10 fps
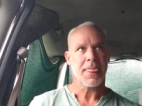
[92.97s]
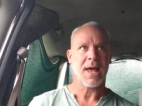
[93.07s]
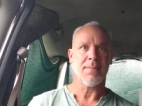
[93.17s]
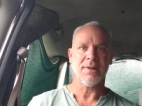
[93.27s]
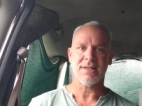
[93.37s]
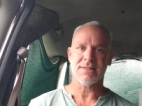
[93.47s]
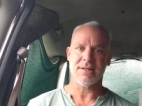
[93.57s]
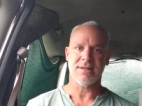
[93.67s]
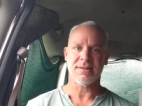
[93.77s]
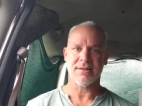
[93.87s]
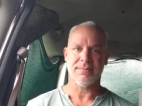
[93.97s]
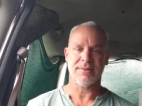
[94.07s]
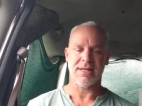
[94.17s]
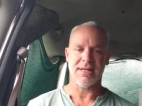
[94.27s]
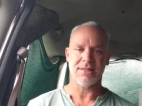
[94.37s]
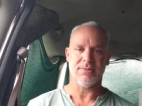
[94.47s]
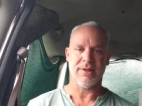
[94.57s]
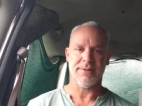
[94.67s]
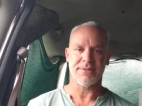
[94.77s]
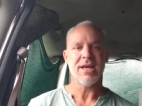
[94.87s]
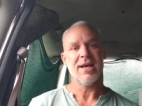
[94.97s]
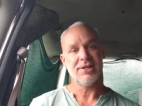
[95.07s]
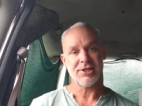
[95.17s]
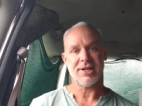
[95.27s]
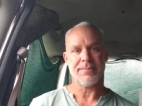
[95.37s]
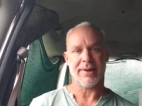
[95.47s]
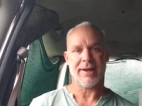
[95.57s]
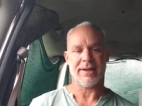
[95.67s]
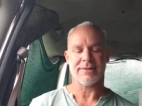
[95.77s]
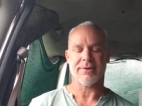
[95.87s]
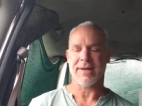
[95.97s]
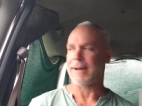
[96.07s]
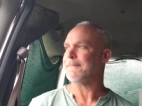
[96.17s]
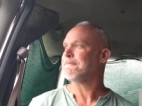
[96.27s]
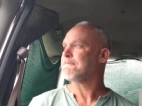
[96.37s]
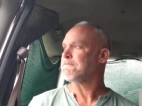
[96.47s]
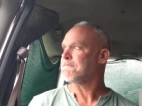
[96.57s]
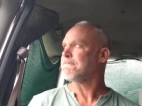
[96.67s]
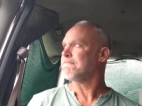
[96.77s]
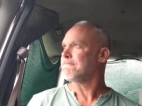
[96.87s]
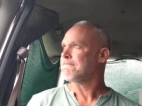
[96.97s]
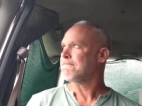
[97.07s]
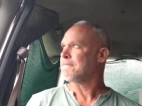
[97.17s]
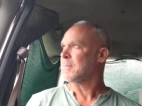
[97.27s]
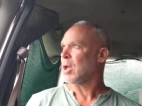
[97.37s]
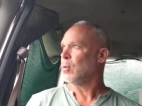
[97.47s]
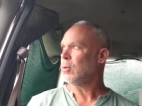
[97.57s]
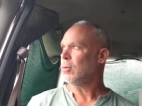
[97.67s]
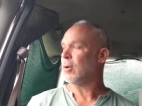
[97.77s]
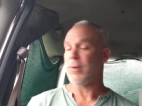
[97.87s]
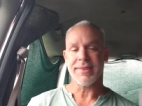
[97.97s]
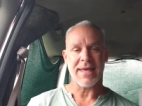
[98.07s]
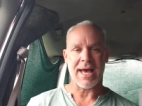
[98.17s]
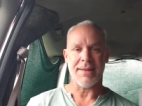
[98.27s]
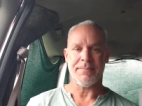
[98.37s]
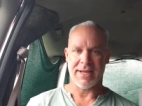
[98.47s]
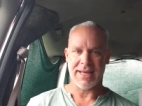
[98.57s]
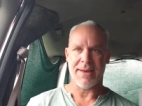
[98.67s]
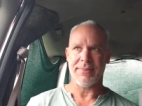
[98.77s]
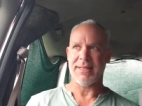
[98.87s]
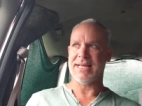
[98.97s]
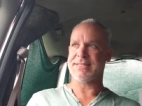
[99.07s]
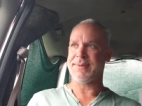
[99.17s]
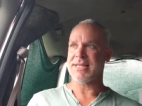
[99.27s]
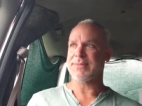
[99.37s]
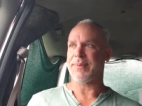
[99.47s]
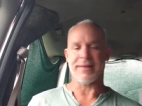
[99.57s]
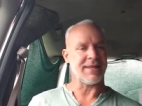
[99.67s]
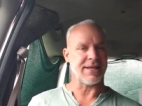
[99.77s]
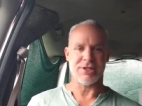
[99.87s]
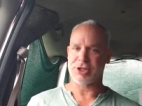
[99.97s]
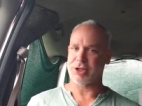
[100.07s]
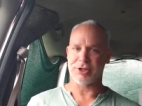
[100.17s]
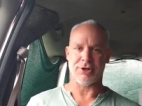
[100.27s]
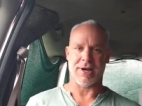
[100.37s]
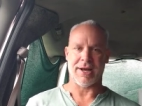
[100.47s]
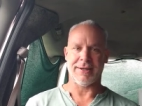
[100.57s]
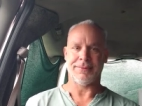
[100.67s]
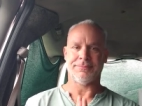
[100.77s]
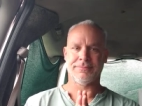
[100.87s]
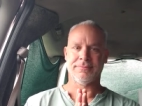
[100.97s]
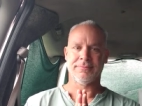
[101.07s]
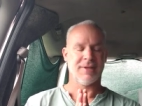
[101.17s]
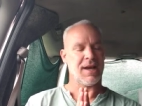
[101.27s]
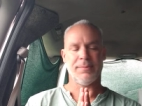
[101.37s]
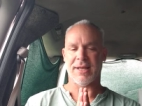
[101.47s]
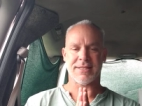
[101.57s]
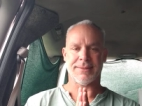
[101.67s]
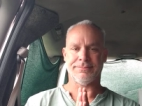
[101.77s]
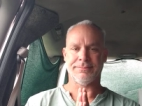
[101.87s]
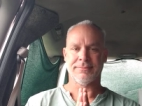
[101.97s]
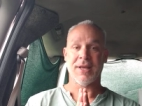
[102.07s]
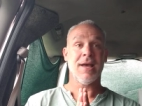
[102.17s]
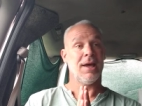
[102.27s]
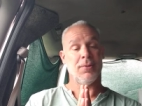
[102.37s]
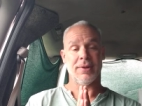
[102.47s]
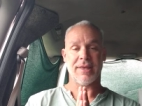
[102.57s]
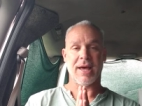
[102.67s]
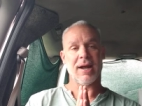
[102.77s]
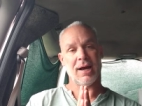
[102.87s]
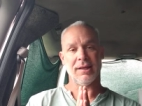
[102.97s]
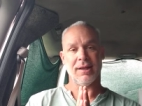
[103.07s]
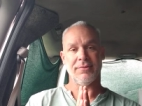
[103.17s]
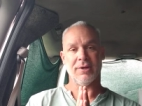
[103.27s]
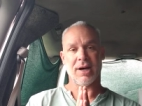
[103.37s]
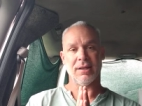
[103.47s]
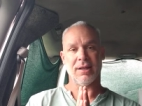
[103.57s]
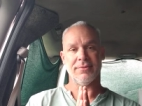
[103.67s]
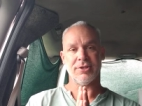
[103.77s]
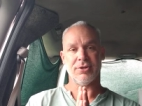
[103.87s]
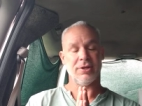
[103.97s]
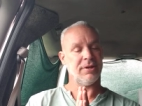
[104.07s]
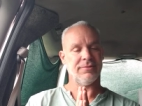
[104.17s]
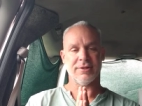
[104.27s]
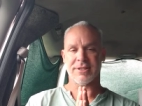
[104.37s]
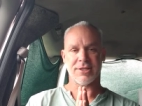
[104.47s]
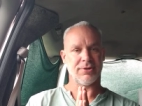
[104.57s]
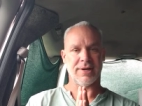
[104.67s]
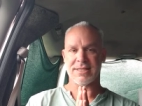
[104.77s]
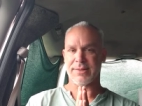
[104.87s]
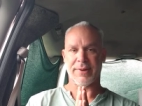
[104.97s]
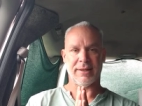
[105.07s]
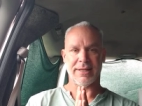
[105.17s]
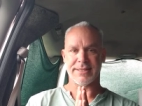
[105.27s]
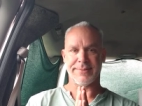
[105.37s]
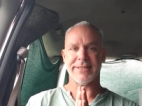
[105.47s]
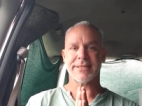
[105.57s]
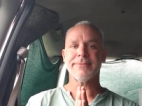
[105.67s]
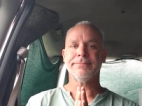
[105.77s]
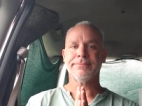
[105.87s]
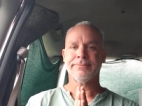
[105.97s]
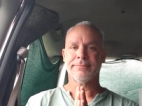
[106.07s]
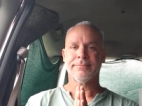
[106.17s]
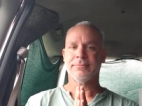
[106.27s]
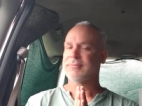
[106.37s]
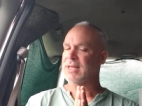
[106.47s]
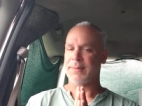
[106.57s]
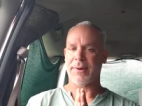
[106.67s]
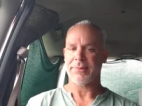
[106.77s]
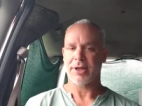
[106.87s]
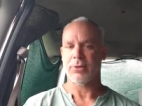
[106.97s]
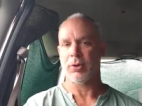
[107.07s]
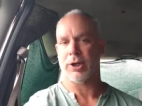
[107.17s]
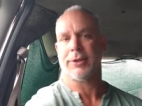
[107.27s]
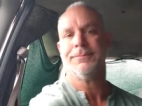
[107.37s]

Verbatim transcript: I'm gonna listen to some Deniece Williams and shake my ass. Okay. Whew, with that, men can't be lesbians, but they can sure try. God bless them. And with that, I love you, God loves you, and the universe is crazy about lesbians. Keep up the good work.